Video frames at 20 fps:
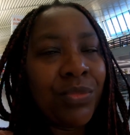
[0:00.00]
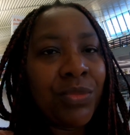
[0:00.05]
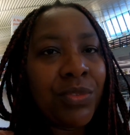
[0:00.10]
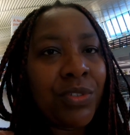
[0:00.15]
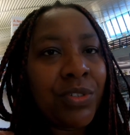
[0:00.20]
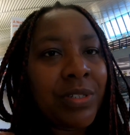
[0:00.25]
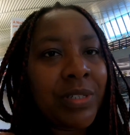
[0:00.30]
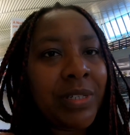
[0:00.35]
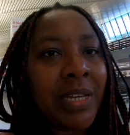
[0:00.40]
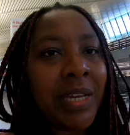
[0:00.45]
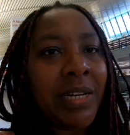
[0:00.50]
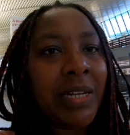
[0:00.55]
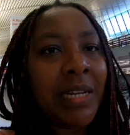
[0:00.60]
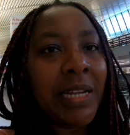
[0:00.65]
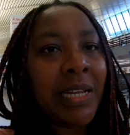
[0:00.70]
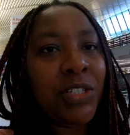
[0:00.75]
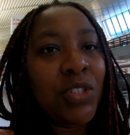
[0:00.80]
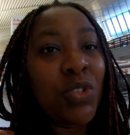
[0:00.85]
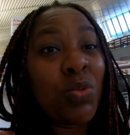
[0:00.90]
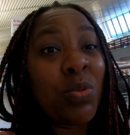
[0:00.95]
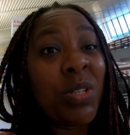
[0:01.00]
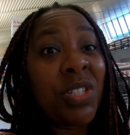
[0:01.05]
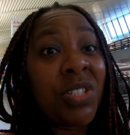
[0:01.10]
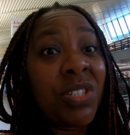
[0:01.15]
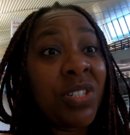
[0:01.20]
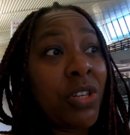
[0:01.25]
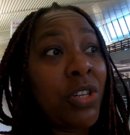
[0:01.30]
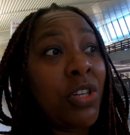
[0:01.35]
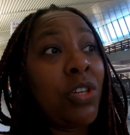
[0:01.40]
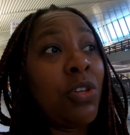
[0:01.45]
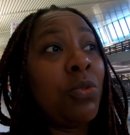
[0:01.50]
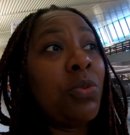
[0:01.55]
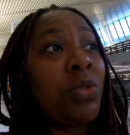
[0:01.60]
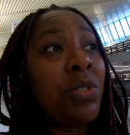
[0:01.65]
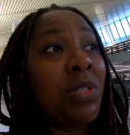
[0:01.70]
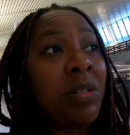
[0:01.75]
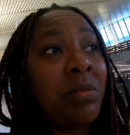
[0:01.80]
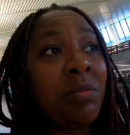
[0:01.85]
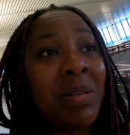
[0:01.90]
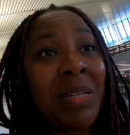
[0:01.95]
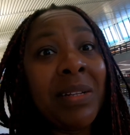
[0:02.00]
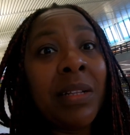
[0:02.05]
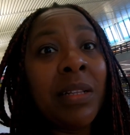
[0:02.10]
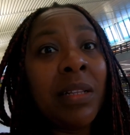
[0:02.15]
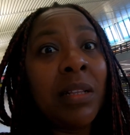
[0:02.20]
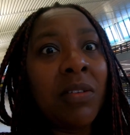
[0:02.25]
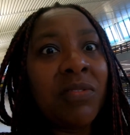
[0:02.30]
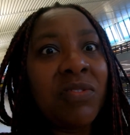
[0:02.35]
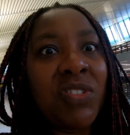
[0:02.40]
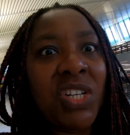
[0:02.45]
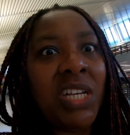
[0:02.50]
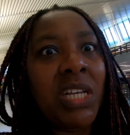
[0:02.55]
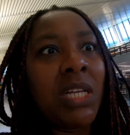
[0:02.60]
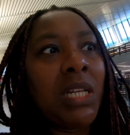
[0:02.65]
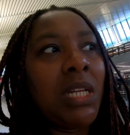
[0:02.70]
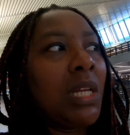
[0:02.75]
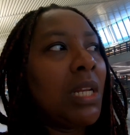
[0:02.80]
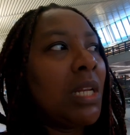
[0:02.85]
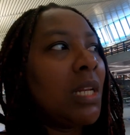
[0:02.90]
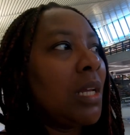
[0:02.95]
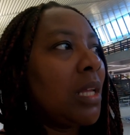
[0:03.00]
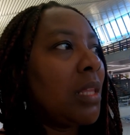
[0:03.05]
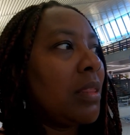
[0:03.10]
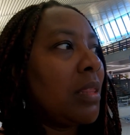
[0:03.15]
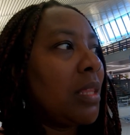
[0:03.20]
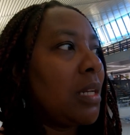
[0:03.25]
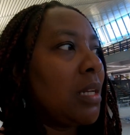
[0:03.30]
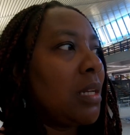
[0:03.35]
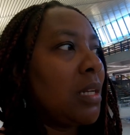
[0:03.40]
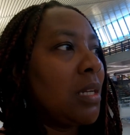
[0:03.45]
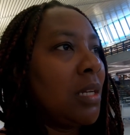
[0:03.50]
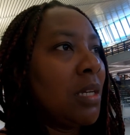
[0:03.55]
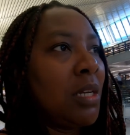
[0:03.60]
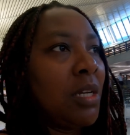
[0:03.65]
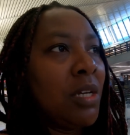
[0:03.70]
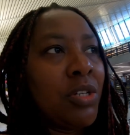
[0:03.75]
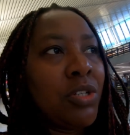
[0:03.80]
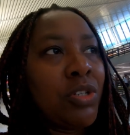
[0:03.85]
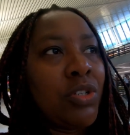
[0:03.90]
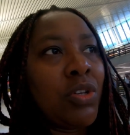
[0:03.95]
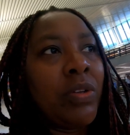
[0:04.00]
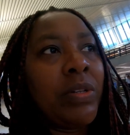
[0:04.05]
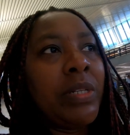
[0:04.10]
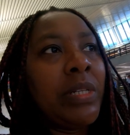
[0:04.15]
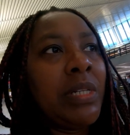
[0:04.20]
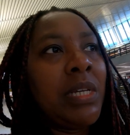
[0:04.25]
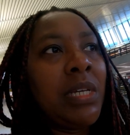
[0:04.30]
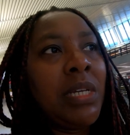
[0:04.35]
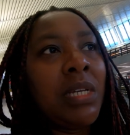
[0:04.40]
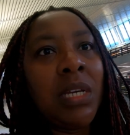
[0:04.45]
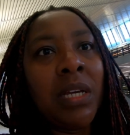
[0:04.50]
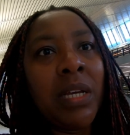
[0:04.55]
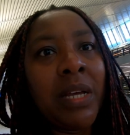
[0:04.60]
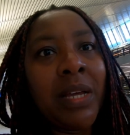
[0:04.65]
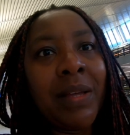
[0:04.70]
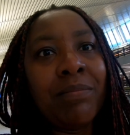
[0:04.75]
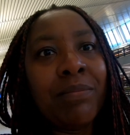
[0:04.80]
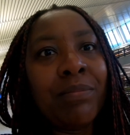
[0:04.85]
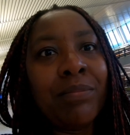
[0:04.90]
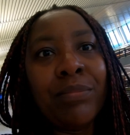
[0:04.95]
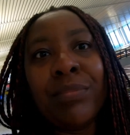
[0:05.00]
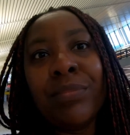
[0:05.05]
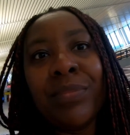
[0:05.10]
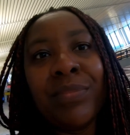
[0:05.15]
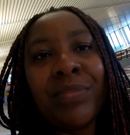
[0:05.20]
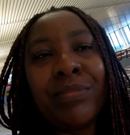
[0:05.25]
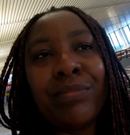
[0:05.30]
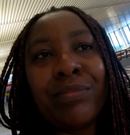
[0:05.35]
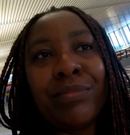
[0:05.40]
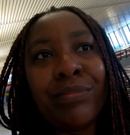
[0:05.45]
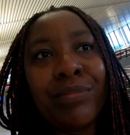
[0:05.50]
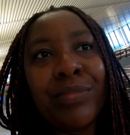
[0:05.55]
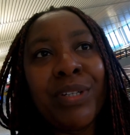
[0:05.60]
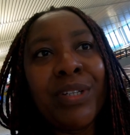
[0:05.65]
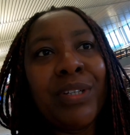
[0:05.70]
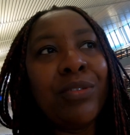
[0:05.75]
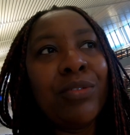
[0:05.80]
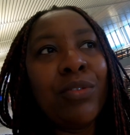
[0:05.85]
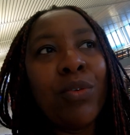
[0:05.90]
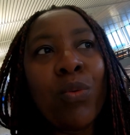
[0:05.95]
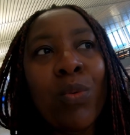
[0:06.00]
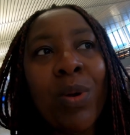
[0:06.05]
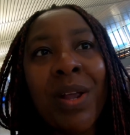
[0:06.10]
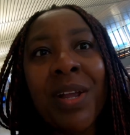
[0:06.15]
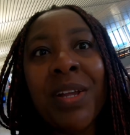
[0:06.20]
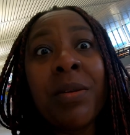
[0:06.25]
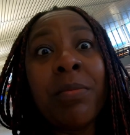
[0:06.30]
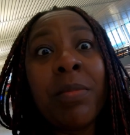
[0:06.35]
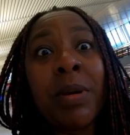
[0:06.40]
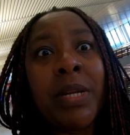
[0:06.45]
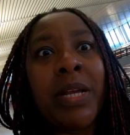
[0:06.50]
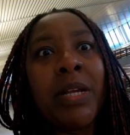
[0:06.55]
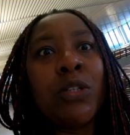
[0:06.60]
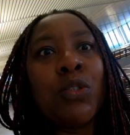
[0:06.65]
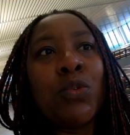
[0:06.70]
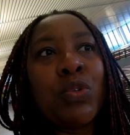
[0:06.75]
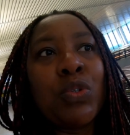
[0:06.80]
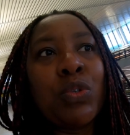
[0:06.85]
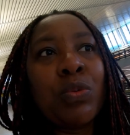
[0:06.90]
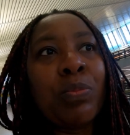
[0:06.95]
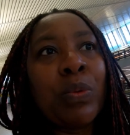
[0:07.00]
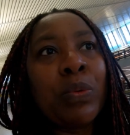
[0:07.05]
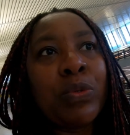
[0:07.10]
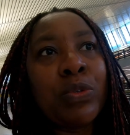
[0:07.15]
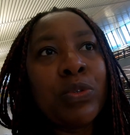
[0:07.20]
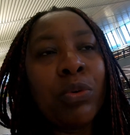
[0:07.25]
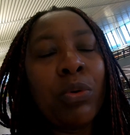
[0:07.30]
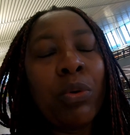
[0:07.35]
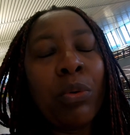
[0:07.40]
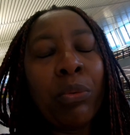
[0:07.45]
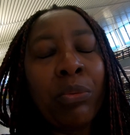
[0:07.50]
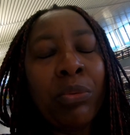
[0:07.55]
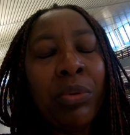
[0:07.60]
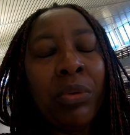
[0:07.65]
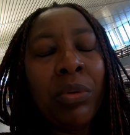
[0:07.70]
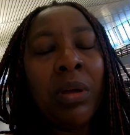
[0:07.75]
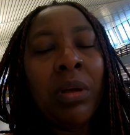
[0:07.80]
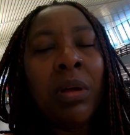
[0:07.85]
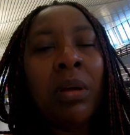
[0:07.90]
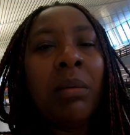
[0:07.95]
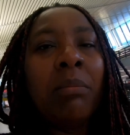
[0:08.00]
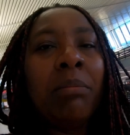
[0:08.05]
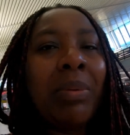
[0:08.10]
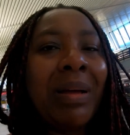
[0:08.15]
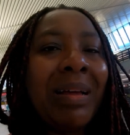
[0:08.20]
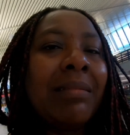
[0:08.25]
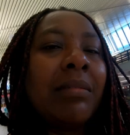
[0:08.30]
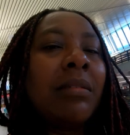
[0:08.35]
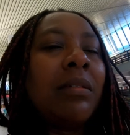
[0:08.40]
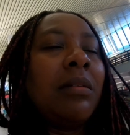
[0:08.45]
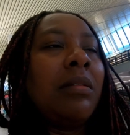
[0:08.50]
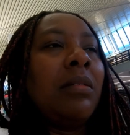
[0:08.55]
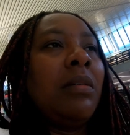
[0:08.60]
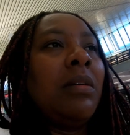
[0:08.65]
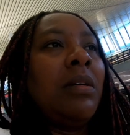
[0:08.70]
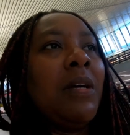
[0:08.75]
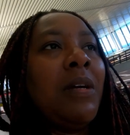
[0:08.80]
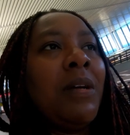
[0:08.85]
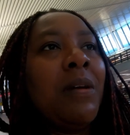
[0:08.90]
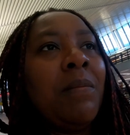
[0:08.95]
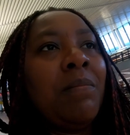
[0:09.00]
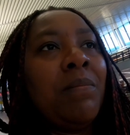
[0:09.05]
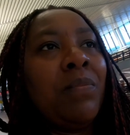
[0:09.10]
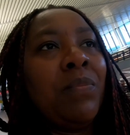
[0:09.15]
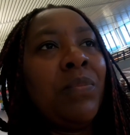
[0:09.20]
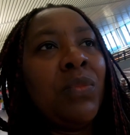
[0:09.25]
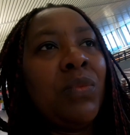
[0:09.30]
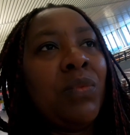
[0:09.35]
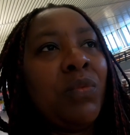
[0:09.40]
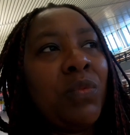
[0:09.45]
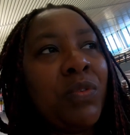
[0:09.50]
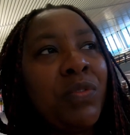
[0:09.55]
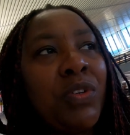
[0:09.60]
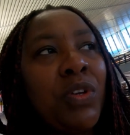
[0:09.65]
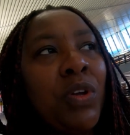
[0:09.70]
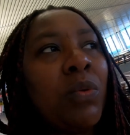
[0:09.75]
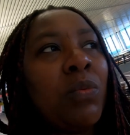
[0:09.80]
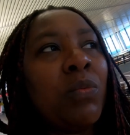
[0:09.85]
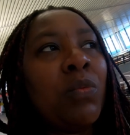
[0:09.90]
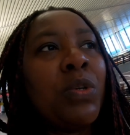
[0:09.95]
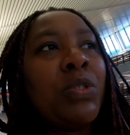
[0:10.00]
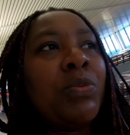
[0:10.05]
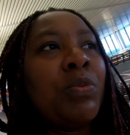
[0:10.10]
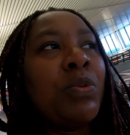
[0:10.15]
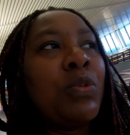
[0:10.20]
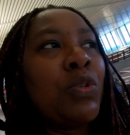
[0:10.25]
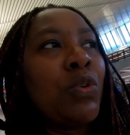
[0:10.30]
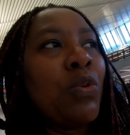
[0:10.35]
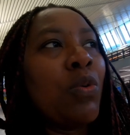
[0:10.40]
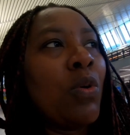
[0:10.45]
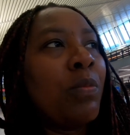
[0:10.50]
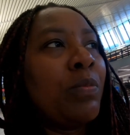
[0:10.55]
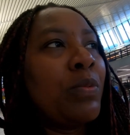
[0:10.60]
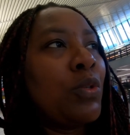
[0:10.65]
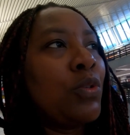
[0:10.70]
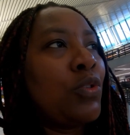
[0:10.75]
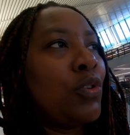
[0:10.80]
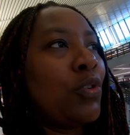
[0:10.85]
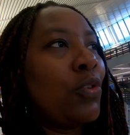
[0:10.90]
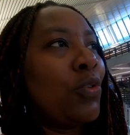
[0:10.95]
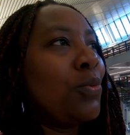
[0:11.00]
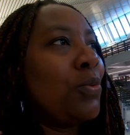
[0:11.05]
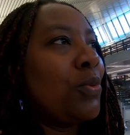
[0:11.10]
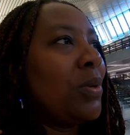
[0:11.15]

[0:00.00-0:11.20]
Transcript: just kind of like switched the queues in the middle of checking in, and then suddenly didn't know where anybody else was supposed to go. But we're supposed to go up to 2,